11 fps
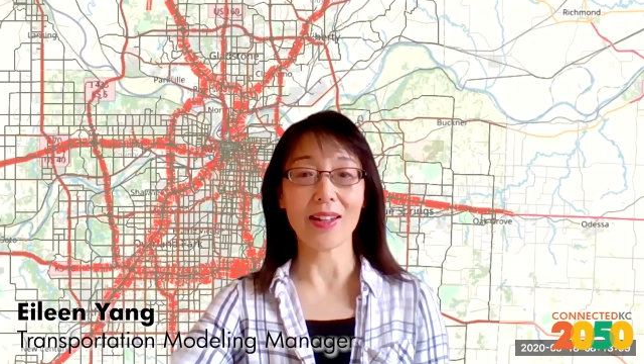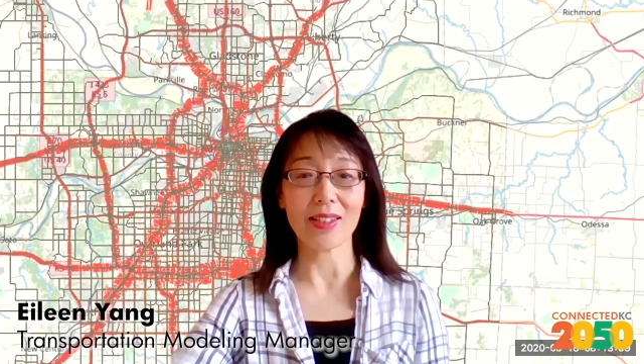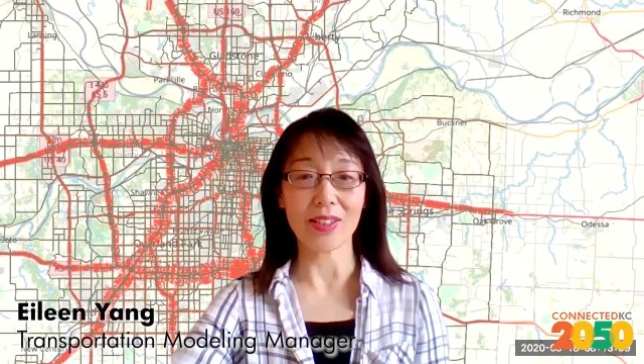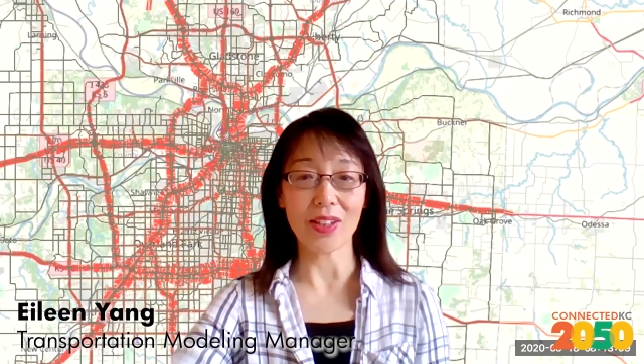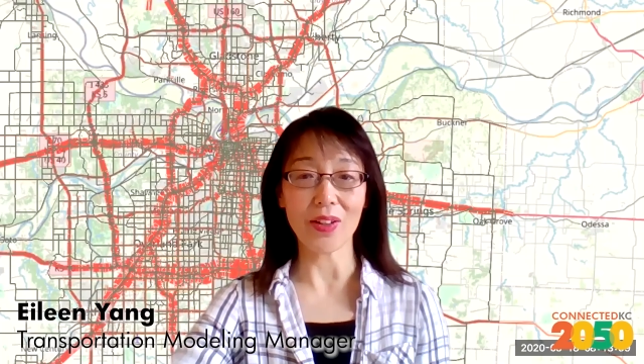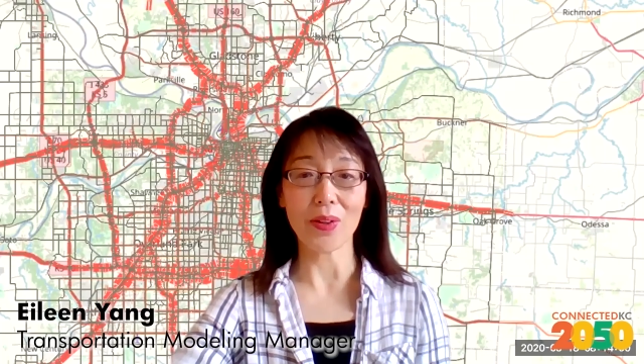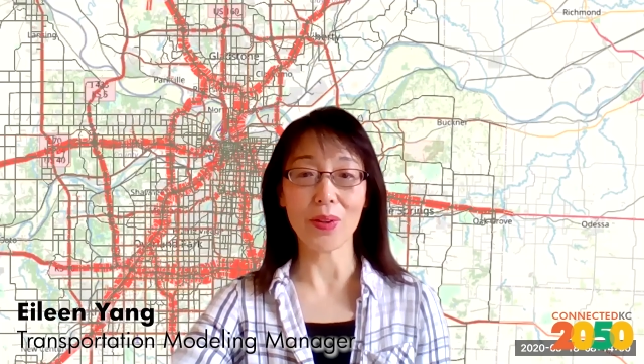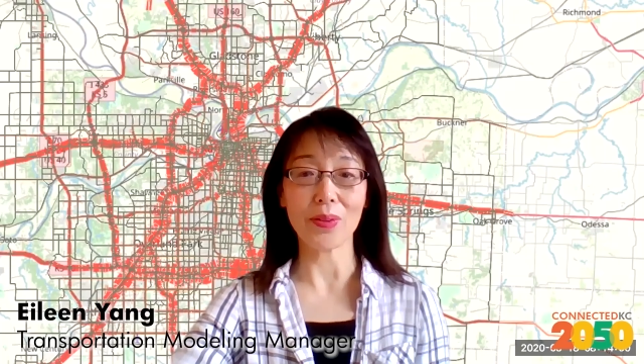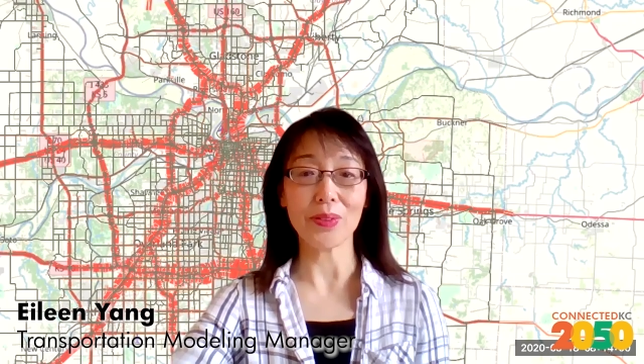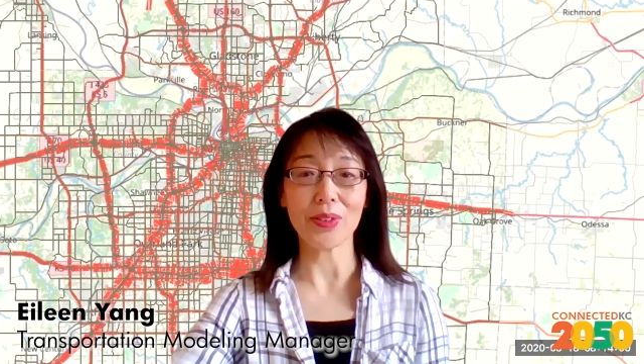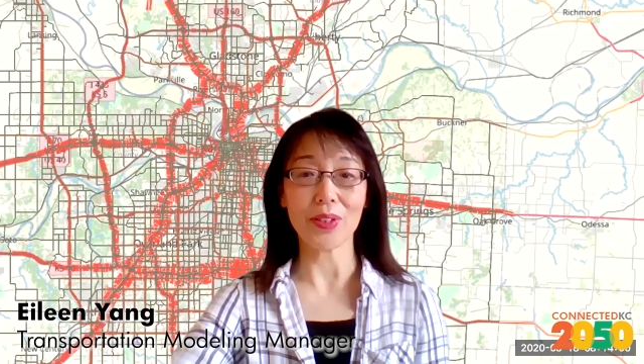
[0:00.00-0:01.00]
and
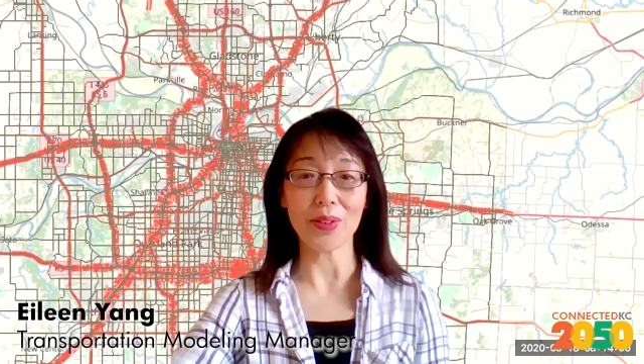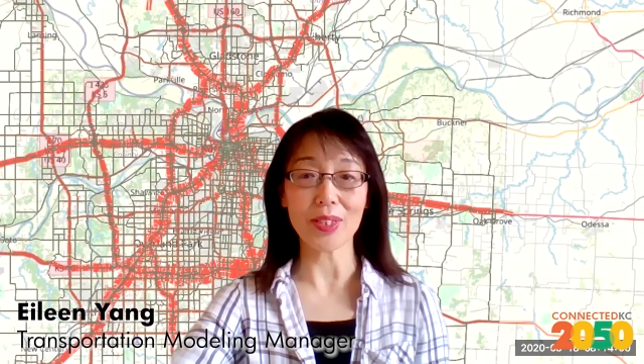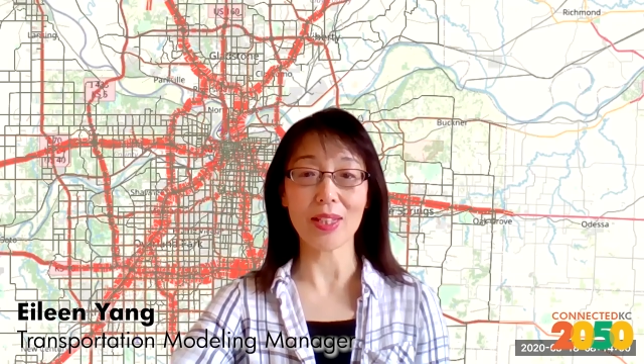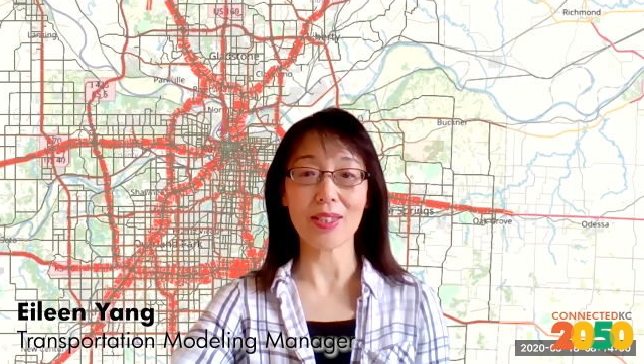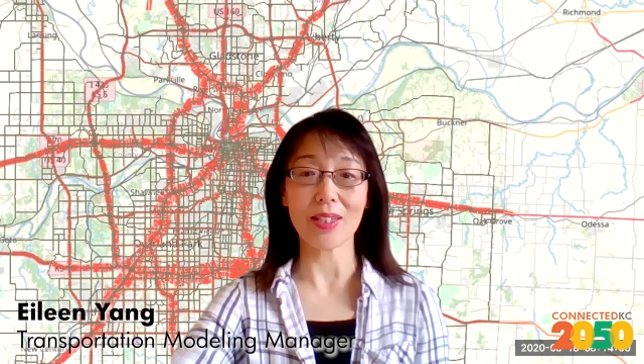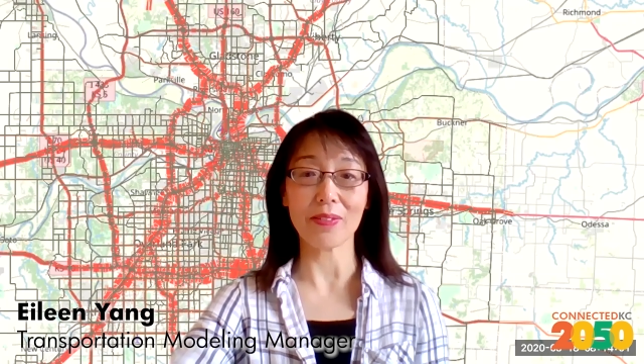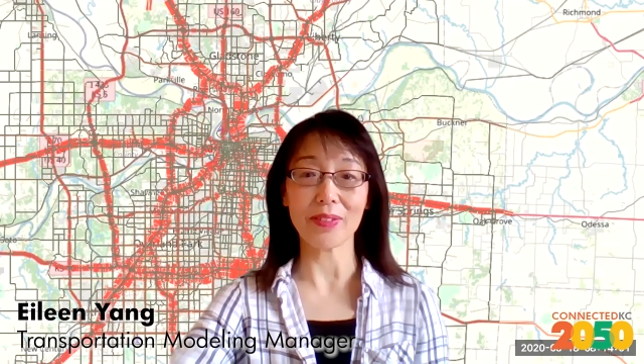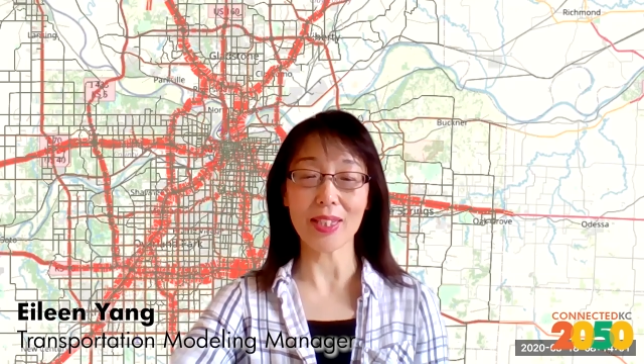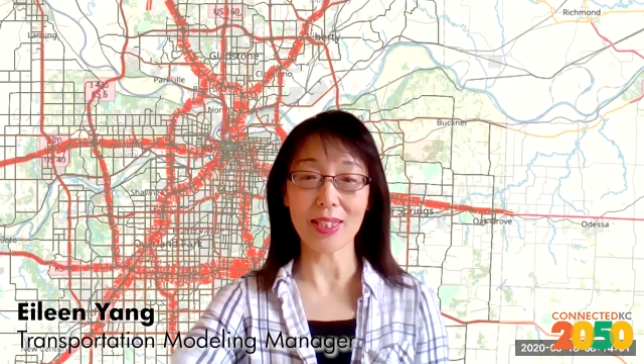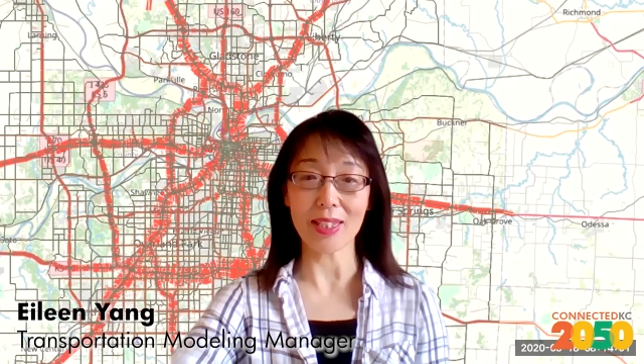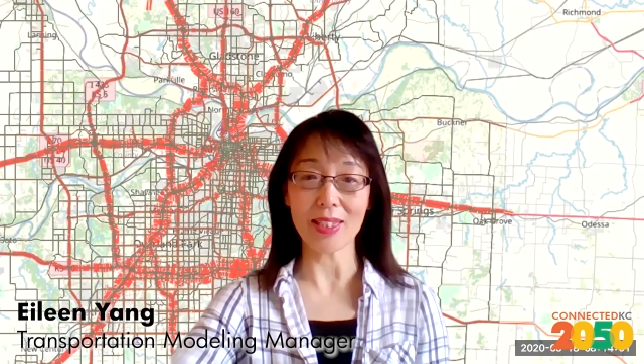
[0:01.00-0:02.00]
you, users
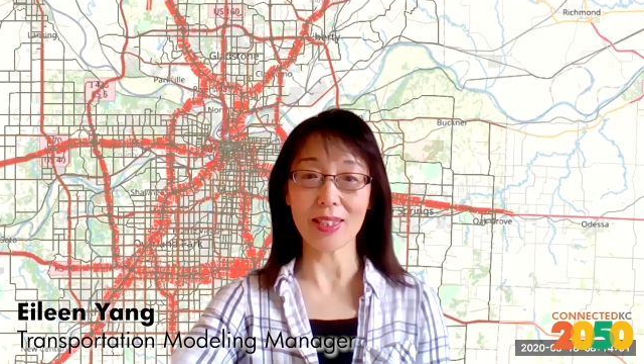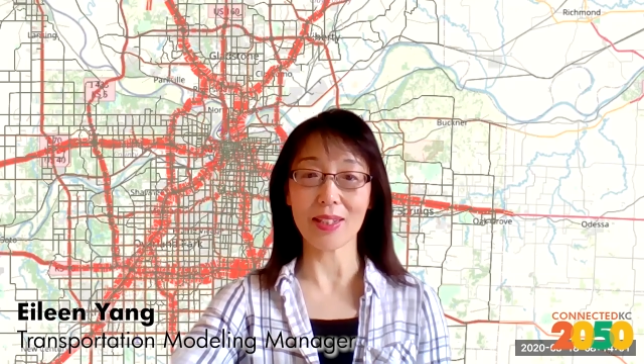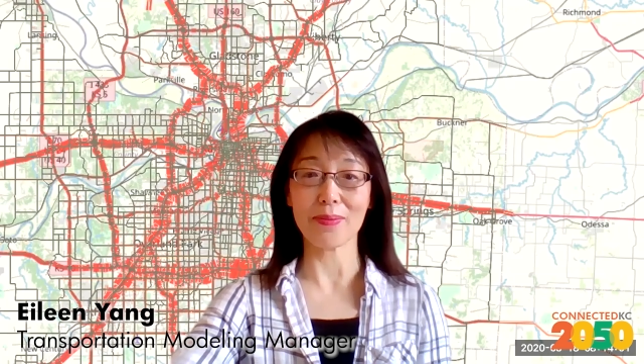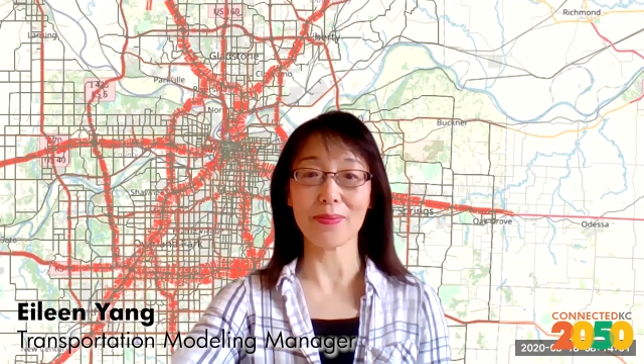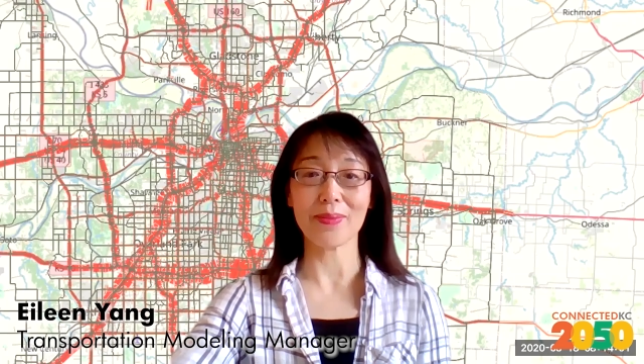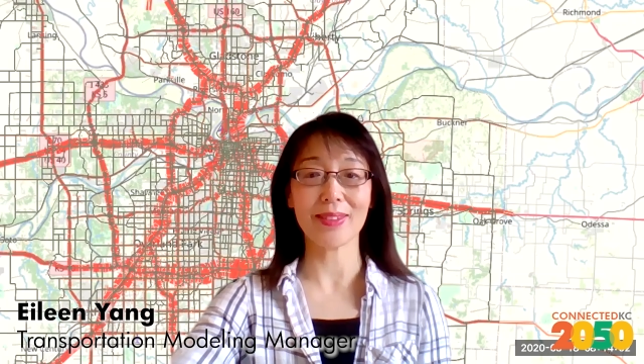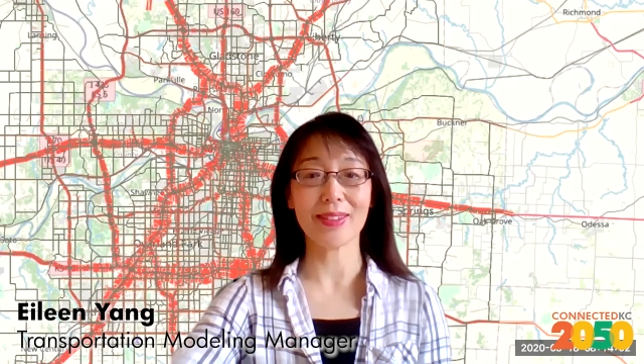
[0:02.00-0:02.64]
of the system.